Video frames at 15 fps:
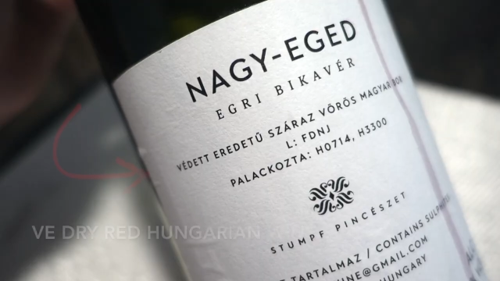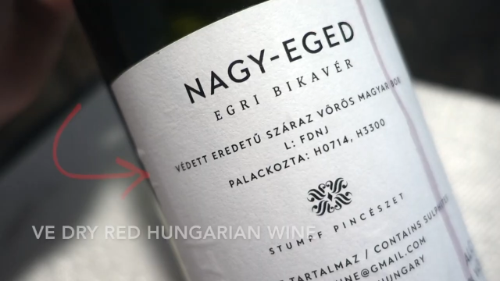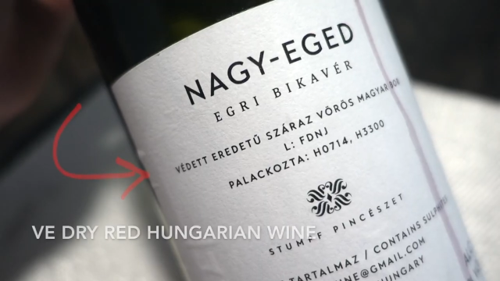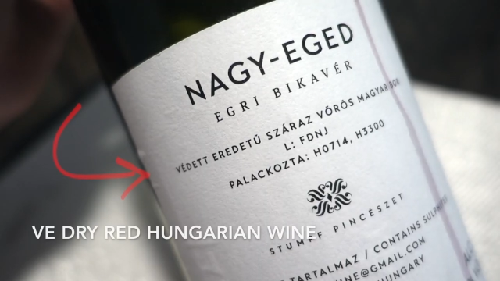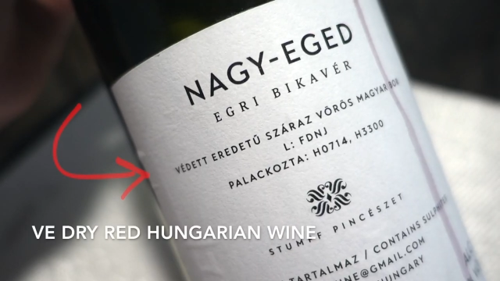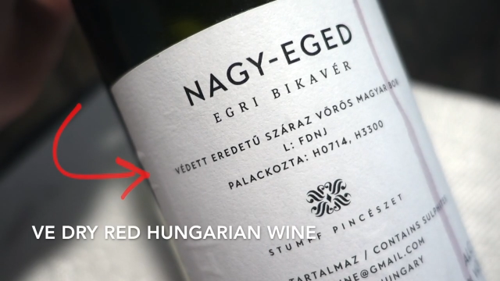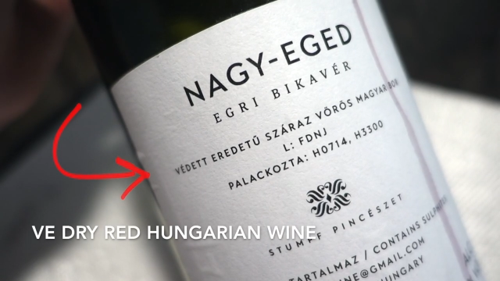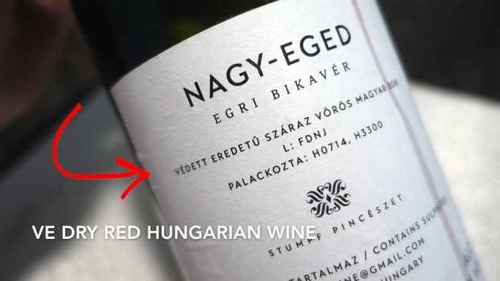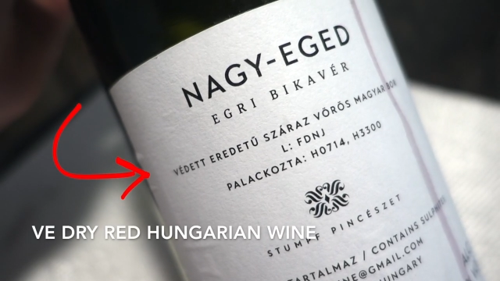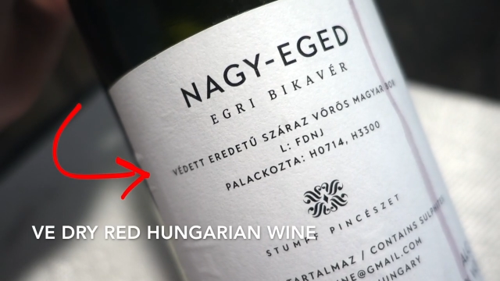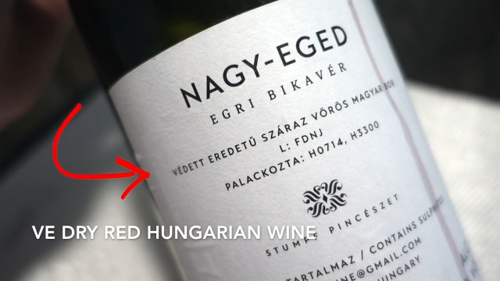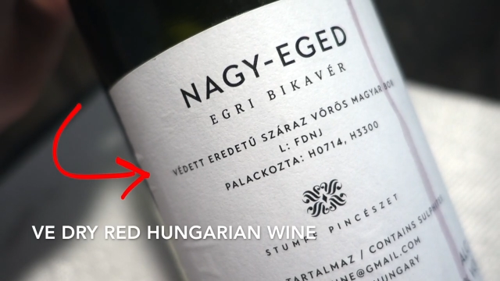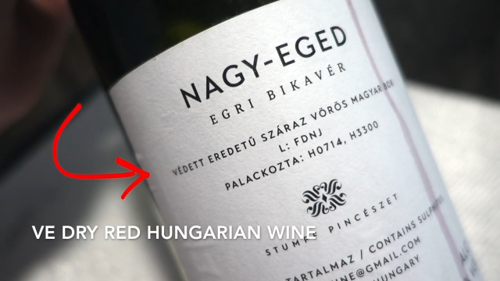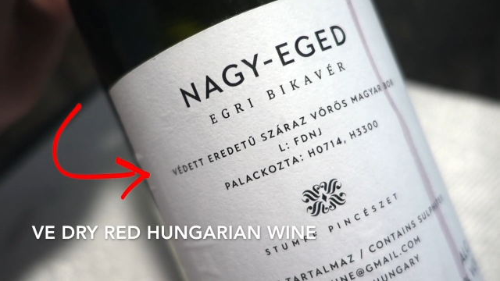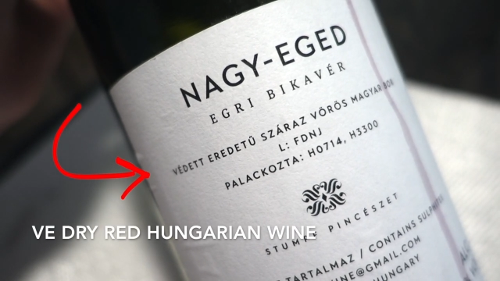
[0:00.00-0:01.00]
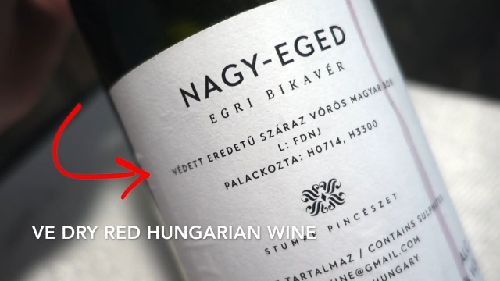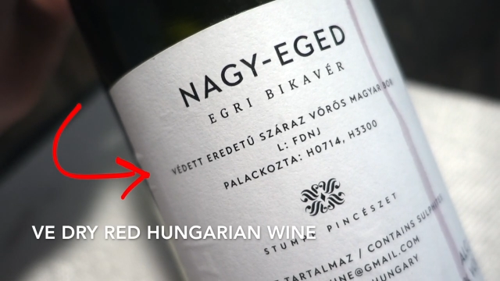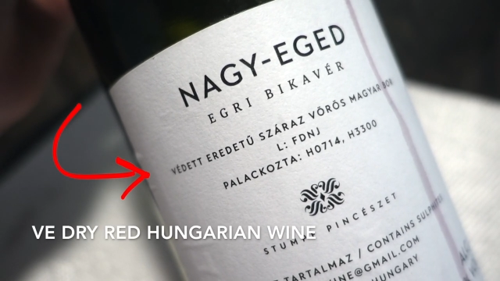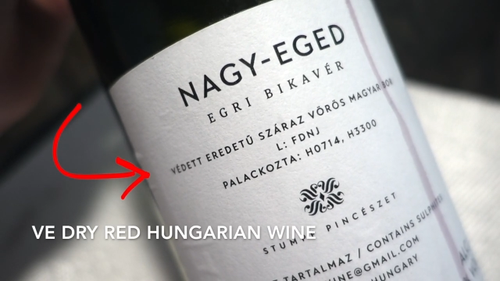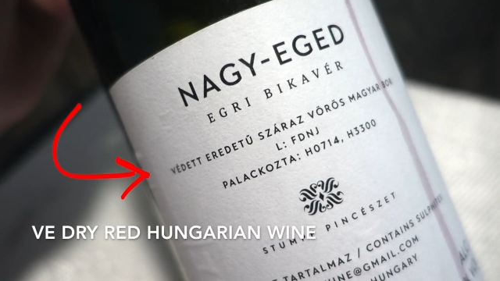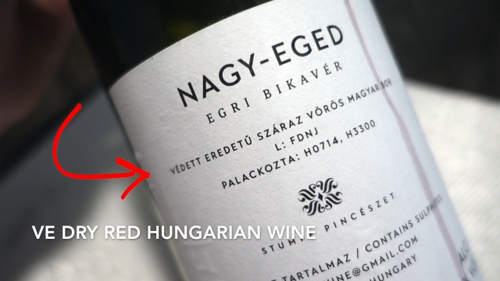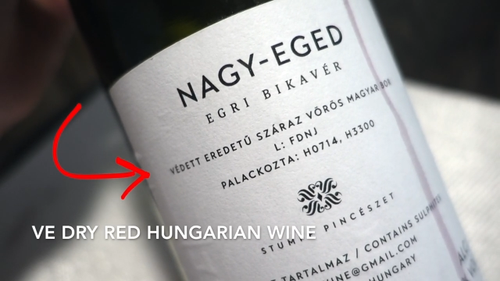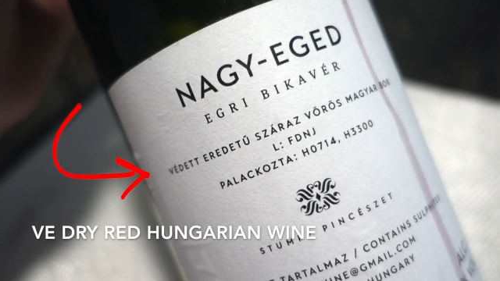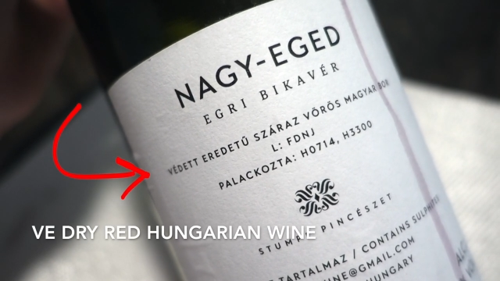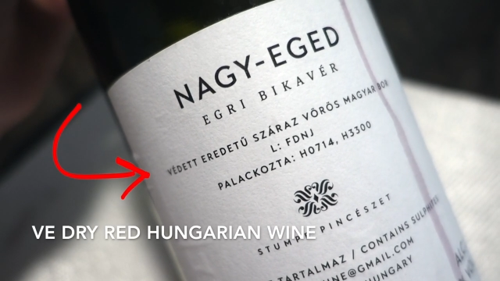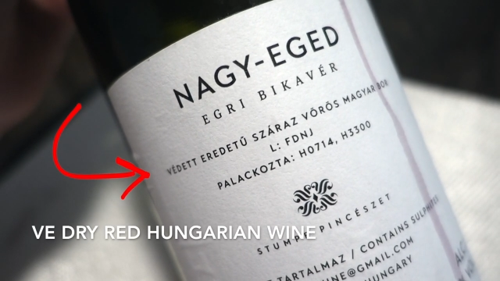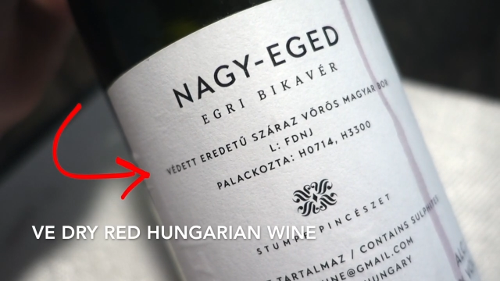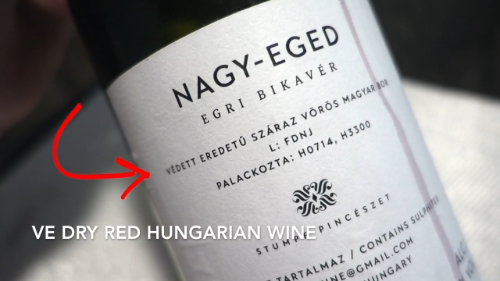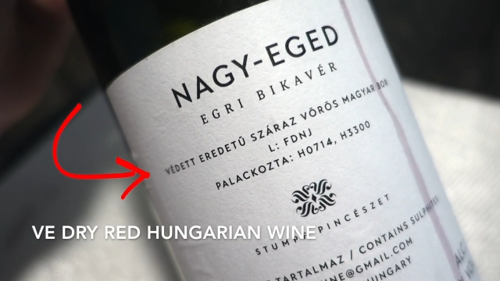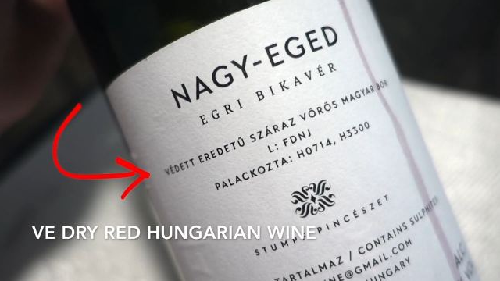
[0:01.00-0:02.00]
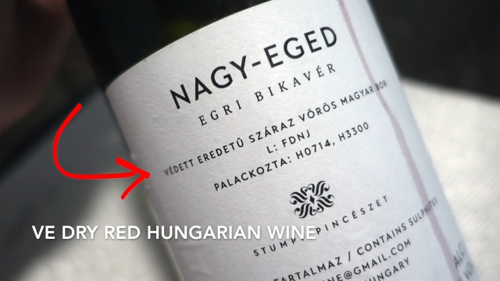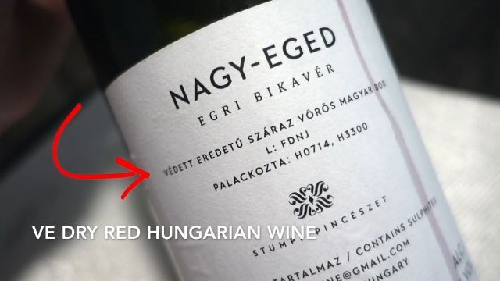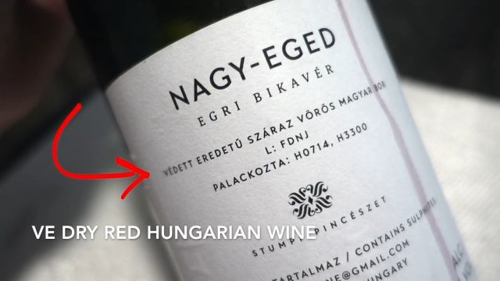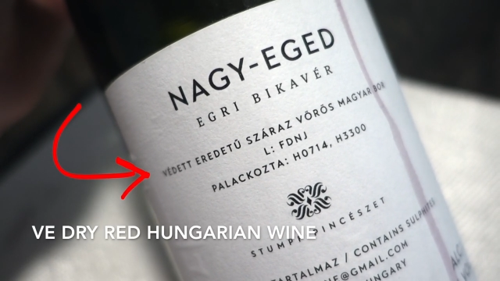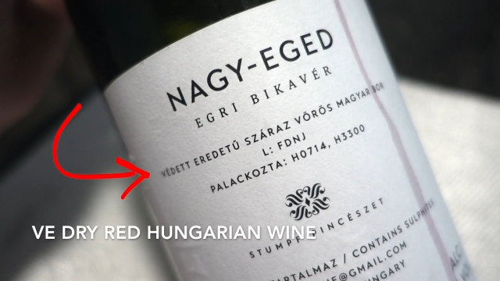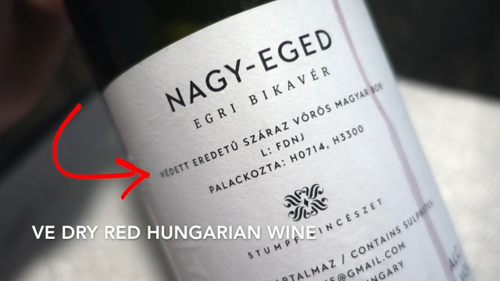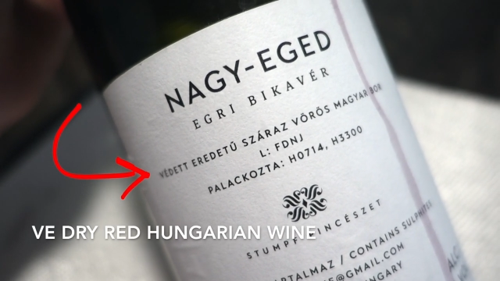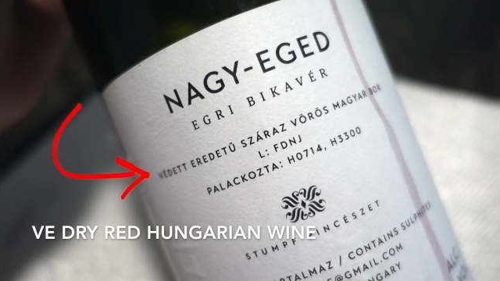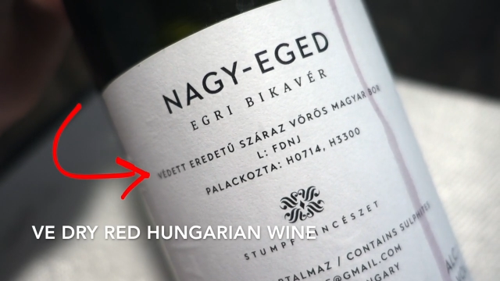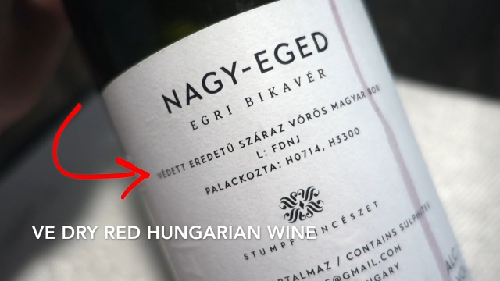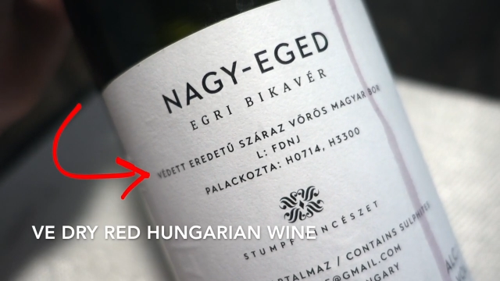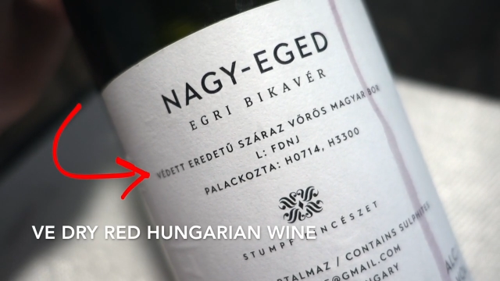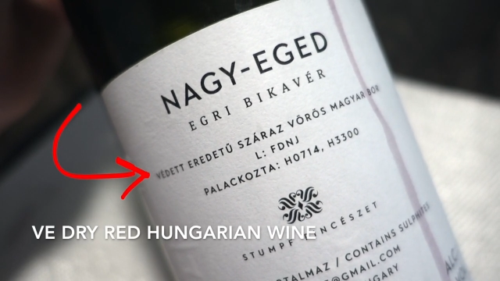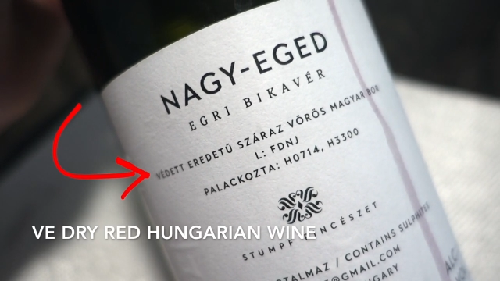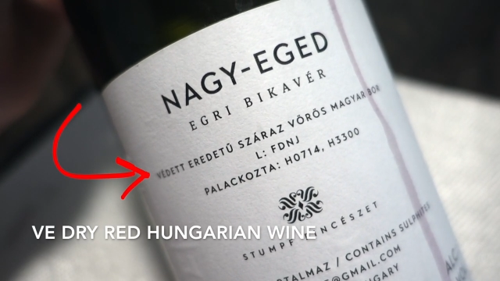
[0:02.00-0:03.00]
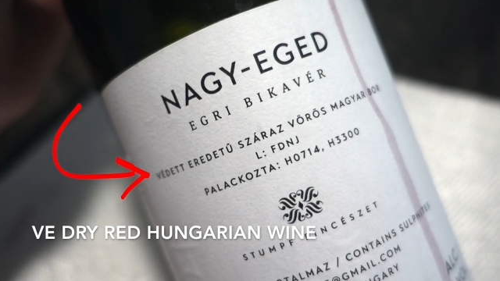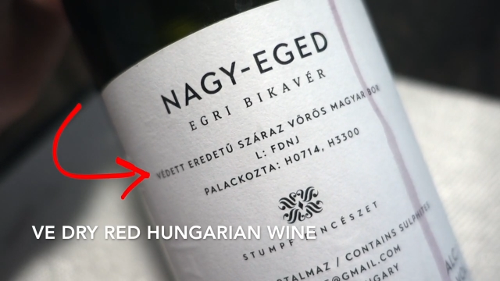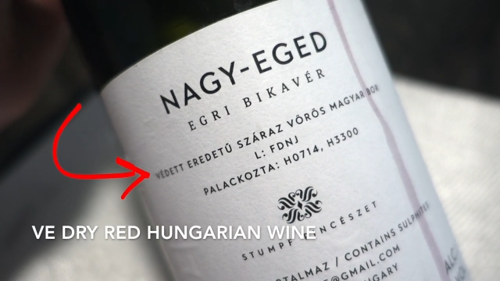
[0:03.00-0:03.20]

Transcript: Nobody's mouth can be seen.